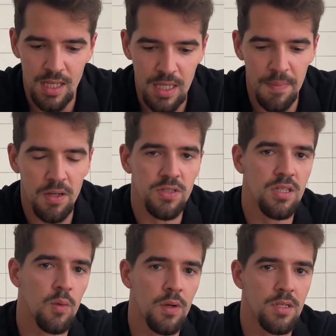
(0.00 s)
email
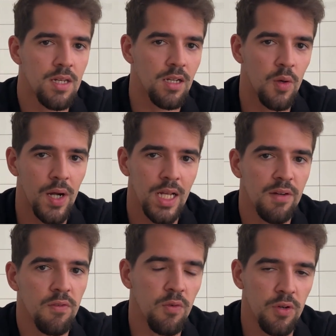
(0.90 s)
sequence in Go High
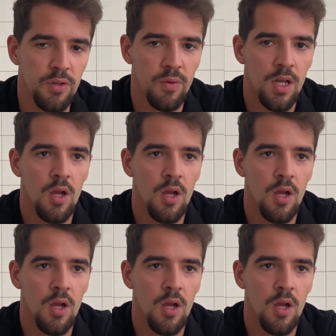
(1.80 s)
Level for you,